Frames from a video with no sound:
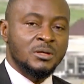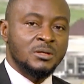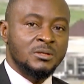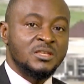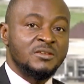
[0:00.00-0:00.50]

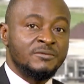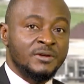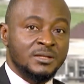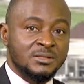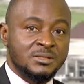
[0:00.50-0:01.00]
the
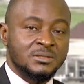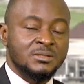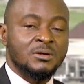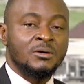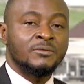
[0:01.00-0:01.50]
events
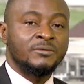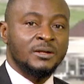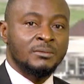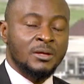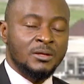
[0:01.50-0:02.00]
of
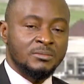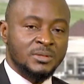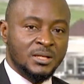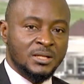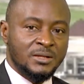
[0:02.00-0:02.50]

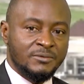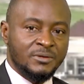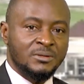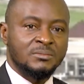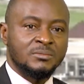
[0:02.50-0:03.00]
daily
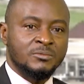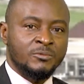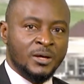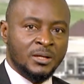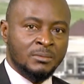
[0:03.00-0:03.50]
living,
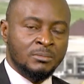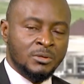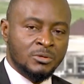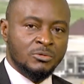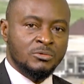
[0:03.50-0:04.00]
wearing,
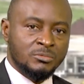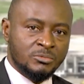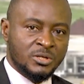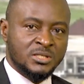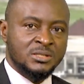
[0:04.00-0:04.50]

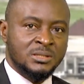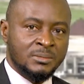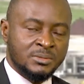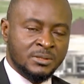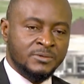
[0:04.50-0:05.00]
dressing
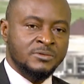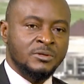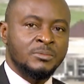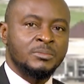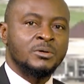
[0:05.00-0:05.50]
themselves
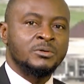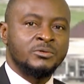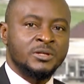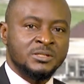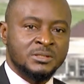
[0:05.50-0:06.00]
up,
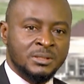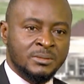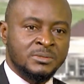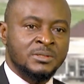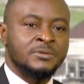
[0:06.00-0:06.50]
undressing
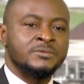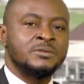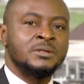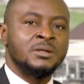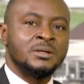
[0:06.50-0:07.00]
themselves,
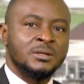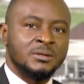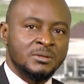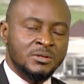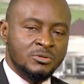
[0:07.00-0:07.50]

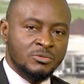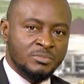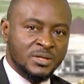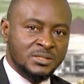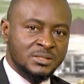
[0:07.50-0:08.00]

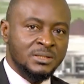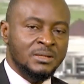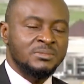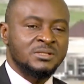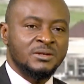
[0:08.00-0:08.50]
bathing
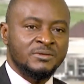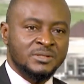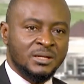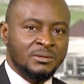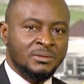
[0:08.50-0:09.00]
themselves
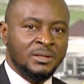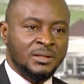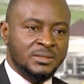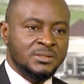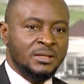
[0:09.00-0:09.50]
and all that.
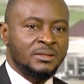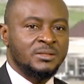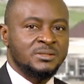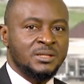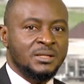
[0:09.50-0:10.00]
These are
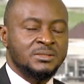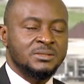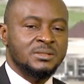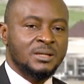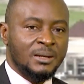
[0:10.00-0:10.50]
things that
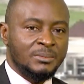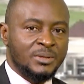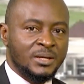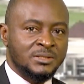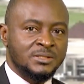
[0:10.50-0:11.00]
can be
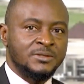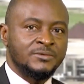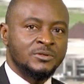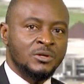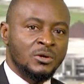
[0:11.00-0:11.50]
achieved
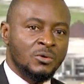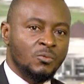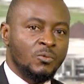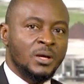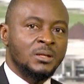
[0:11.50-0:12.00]

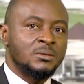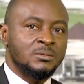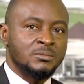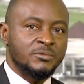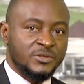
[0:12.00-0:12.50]
when
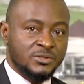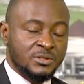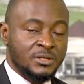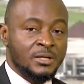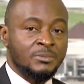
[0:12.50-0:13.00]

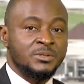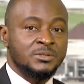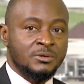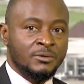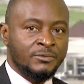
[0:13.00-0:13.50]
physiotherapy is
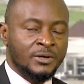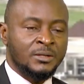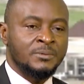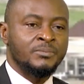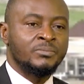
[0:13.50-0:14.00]
offered.
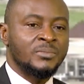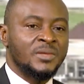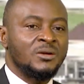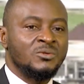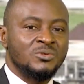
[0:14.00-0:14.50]

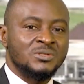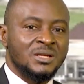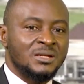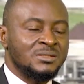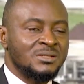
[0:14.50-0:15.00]
Now, those that